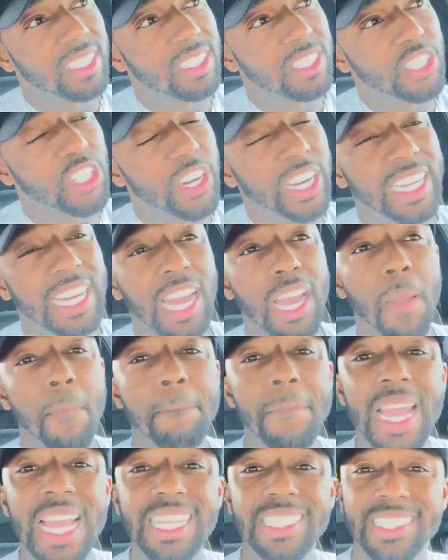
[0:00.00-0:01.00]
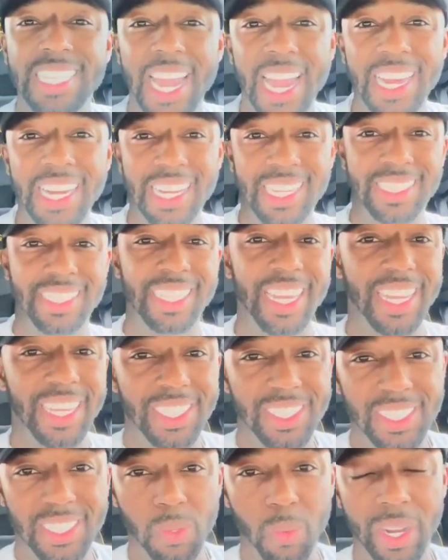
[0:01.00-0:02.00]
you're in like a maintaining
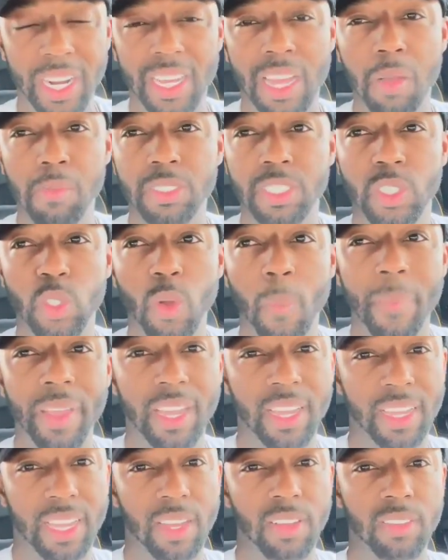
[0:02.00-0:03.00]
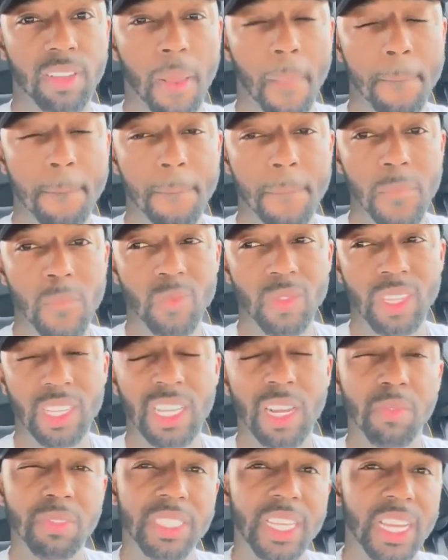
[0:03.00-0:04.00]
stage when it comes to a big account. You know
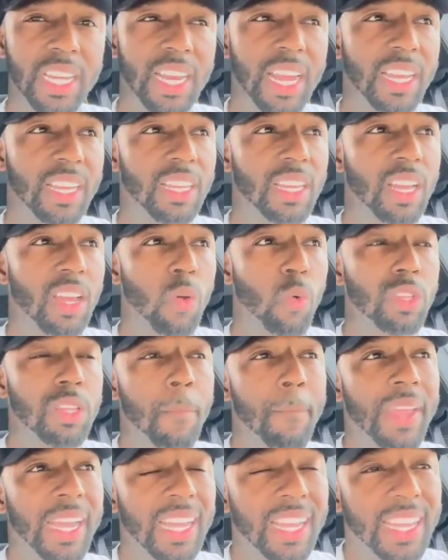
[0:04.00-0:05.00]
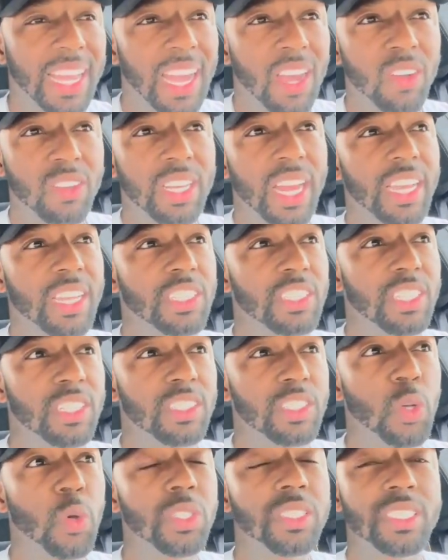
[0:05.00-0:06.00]
what I'm saying? Like, with a big account, like,
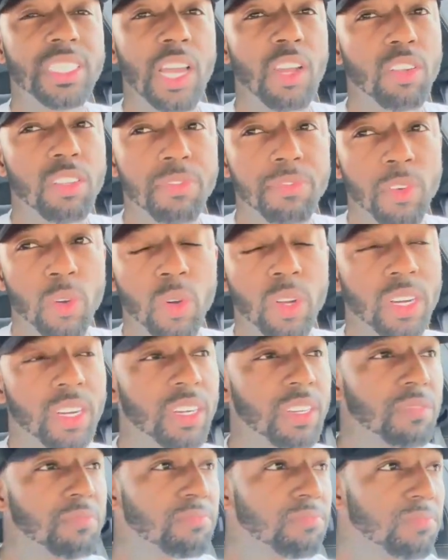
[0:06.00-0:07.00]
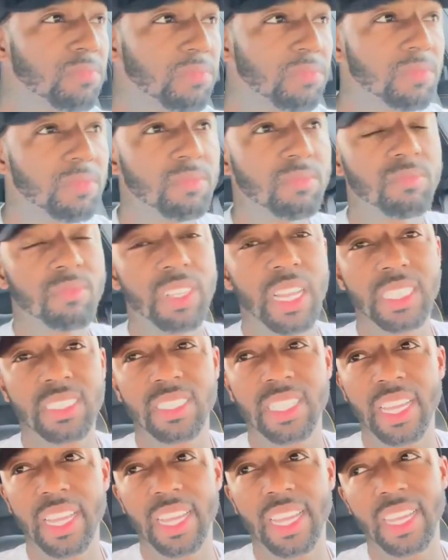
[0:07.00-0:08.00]
you'll settle for, let's
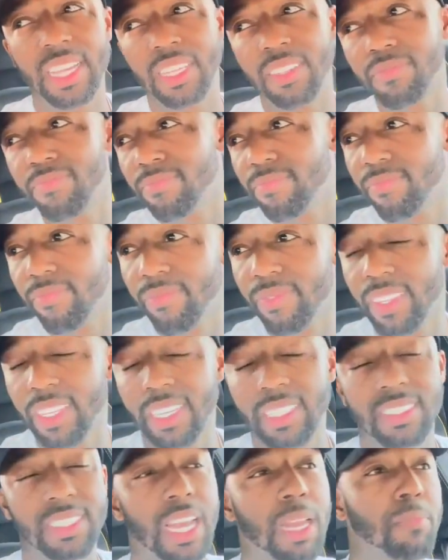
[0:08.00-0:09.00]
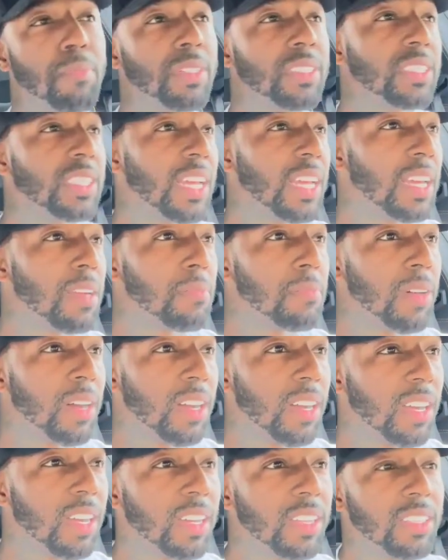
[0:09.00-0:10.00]
say, 10% a
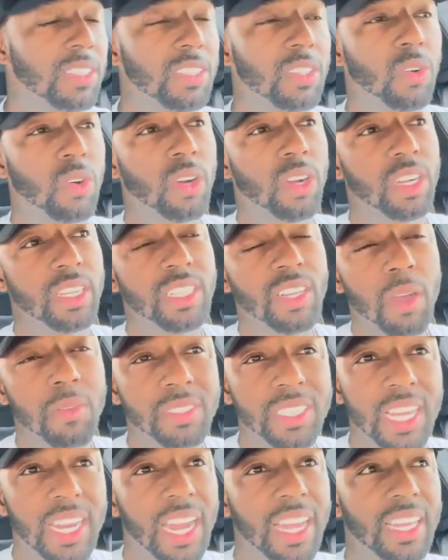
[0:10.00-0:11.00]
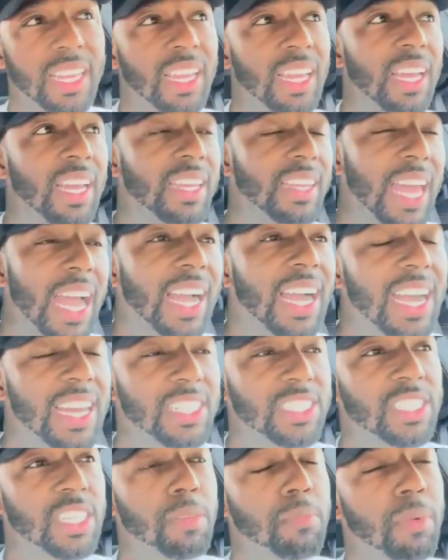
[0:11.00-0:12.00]
month, or, you know what I'm saying? Like, that kind
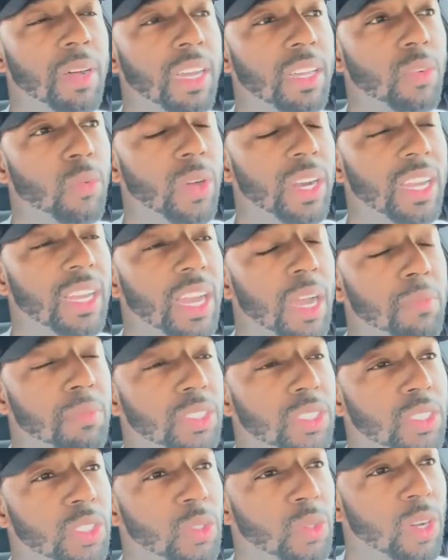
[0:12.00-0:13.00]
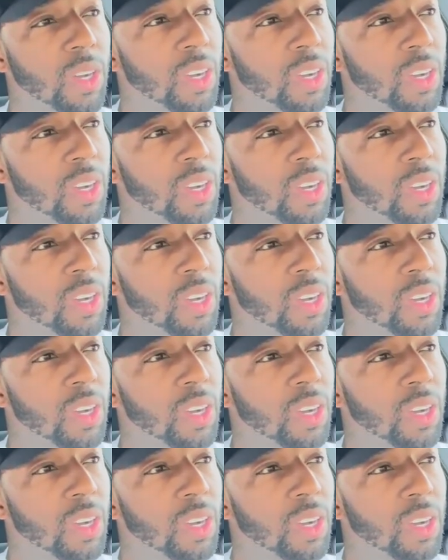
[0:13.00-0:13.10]
of shit. But when it comes to